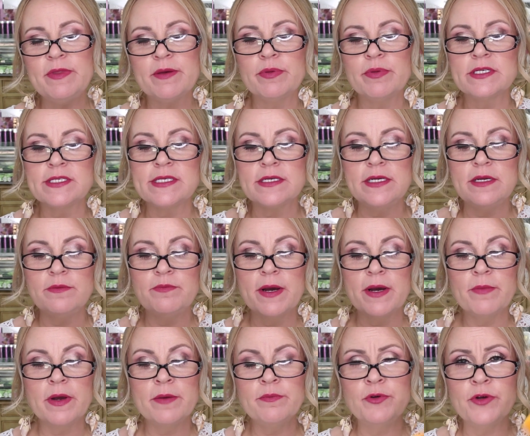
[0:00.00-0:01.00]
the Brazilian
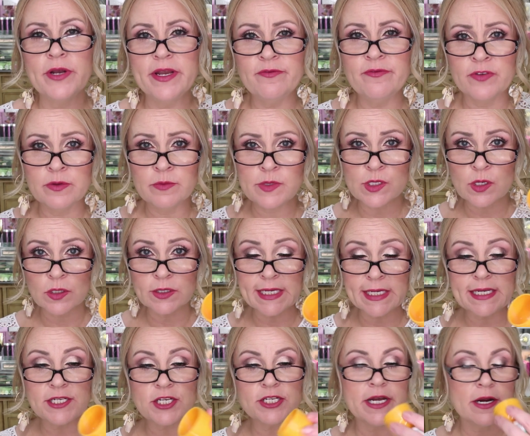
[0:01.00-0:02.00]
Bum Bum Cream from Sol
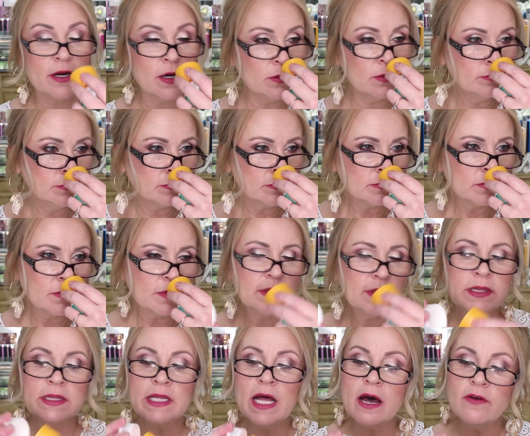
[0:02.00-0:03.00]
de Janeiro.
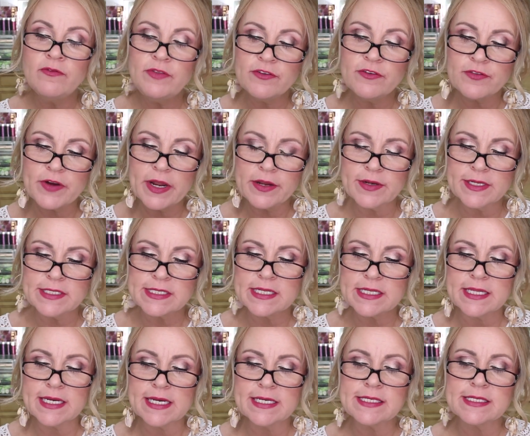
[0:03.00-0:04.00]
Love the fragrance
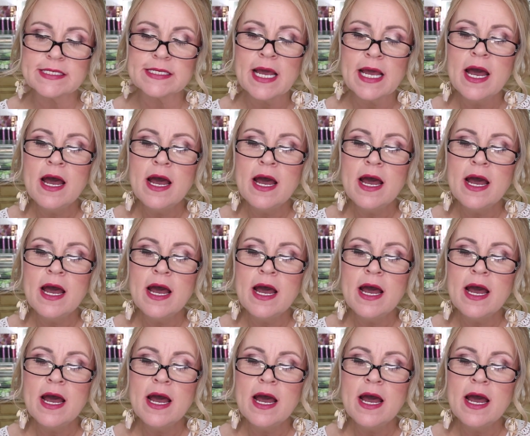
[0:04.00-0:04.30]
of this.